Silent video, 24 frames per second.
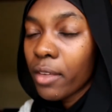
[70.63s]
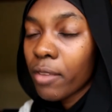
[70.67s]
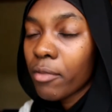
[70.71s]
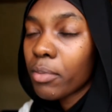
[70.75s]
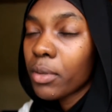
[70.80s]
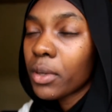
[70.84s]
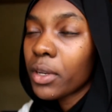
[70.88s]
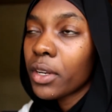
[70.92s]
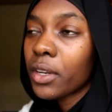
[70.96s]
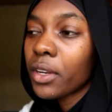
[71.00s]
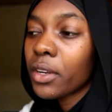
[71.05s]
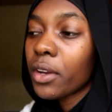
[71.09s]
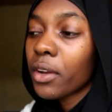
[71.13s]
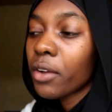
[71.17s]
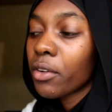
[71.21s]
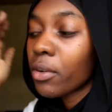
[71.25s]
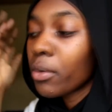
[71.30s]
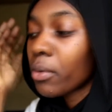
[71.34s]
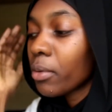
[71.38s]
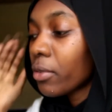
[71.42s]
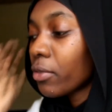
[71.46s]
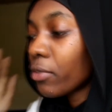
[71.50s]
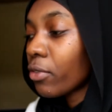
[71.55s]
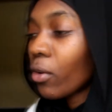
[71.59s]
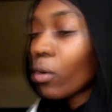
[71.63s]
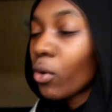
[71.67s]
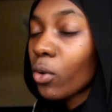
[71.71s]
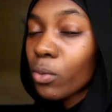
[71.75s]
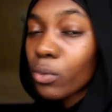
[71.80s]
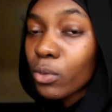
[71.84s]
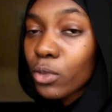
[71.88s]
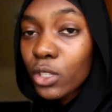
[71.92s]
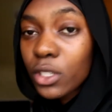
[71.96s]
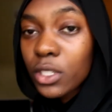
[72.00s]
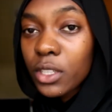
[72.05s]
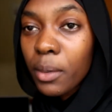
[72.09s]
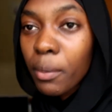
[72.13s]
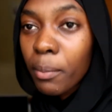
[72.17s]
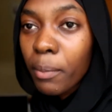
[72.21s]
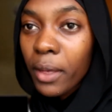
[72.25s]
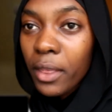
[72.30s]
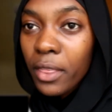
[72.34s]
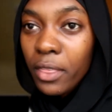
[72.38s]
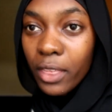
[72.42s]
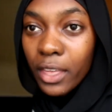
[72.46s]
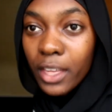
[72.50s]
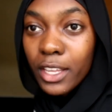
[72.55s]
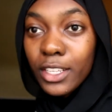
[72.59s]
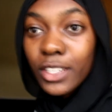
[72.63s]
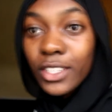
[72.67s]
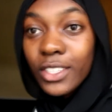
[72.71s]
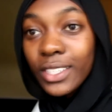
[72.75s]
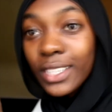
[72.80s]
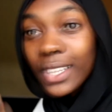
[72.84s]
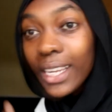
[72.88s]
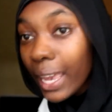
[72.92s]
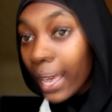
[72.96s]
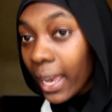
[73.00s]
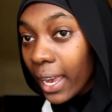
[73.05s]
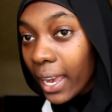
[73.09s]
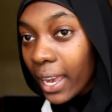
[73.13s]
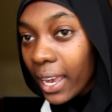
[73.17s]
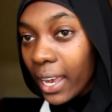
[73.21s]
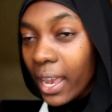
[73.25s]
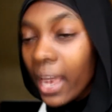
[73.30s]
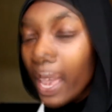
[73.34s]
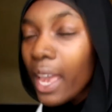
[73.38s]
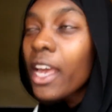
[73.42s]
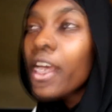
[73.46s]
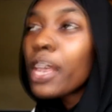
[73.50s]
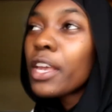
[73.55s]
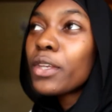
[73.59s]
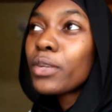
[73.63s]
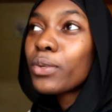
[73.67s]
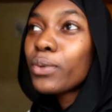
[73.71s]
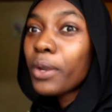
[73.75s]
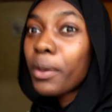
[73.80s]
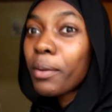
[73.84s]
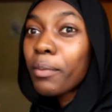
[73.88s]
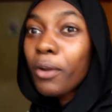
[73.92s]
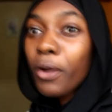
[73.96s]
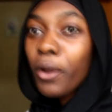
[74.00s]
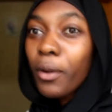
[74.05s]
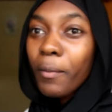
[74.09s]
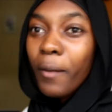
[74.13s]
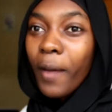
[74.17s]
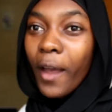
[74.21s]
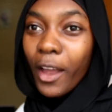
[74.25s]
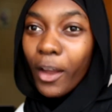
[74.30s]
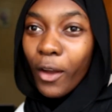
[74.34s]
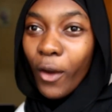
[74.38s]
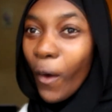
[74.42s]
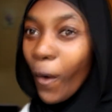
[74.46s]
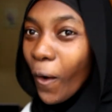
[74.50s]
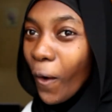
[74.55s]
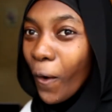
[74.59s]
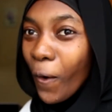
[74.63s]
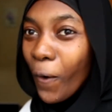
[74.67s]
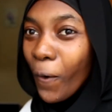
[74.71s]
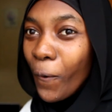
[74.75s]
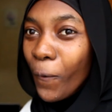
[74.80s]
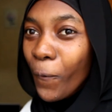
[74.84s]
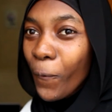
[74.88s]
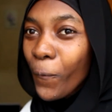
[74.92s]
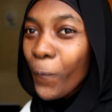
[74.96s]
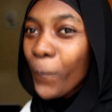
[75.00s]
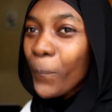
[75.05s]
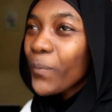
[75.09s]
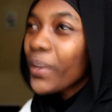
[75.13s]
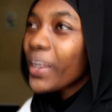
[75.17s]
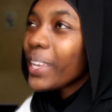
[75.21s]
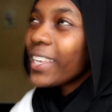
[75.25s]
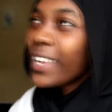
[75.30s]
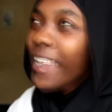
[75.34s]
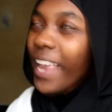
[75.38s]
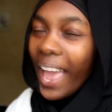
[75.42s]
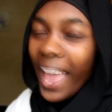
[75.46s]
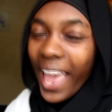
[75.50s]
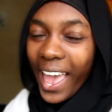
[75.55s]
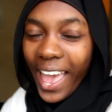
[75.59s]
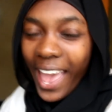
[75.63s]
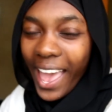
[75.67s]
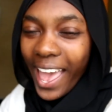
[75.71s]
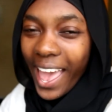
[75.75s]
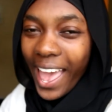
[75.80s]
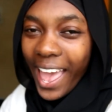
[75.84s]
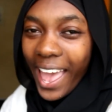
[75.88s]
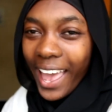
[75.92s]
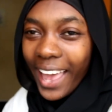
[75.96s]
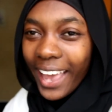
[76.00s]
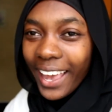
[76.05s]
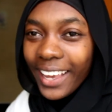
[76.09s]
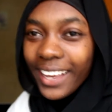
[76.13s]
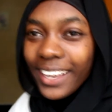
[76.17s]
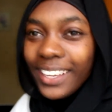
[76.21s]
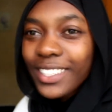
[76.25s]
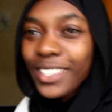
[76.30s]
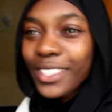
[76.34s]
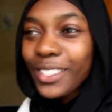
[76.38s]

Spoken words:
I've been in Nairobi for almost a month, and today is when I'm going back home. Yay!